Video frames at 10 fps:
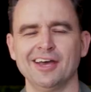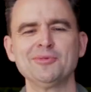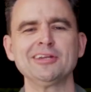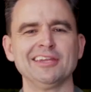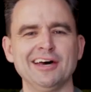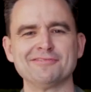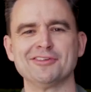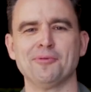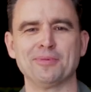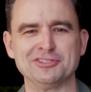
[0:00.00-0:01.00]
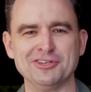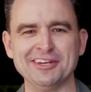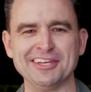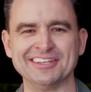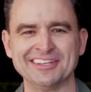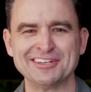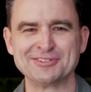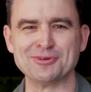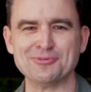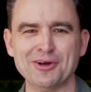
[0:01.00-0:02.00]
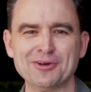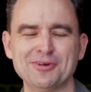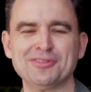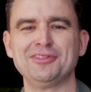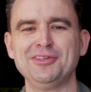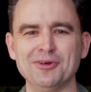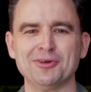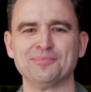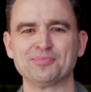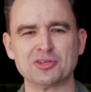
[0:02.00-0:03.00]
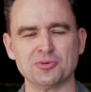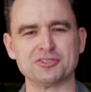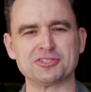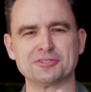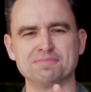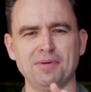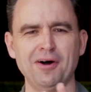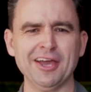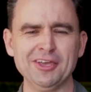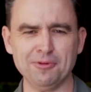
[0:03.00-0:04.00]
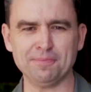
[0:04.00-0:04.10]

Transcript: And we'd love the opportunity to work with you to inspire your